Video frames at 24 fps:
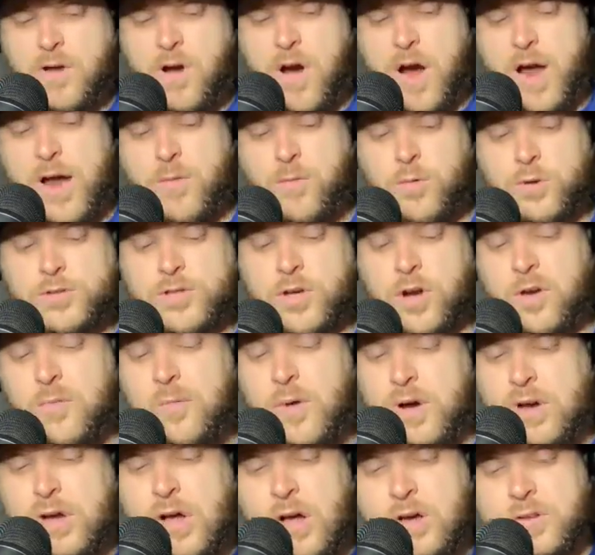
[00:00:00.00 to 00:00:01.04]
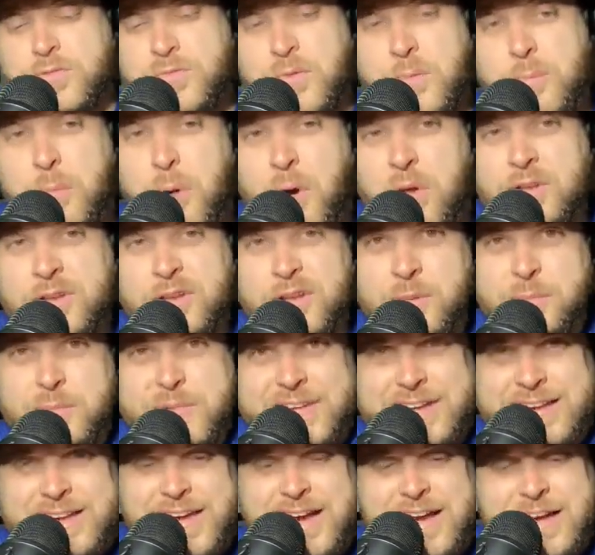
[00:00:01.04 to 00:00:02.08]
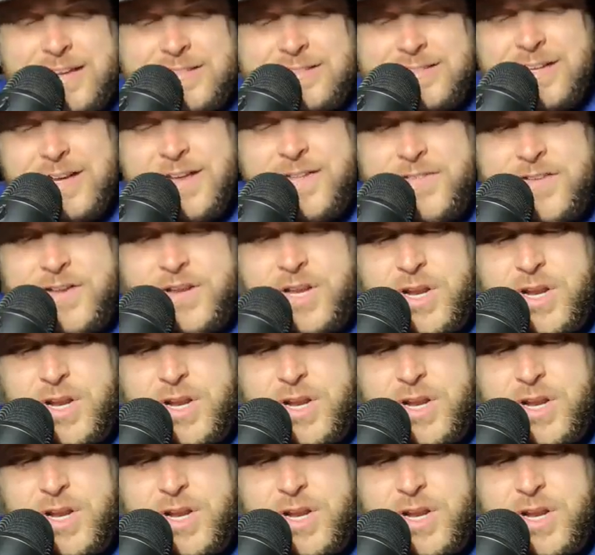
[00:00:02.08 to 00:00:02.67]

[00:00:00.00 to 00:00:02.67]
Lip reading: all right, we'll talk about college football a little bit, guys. The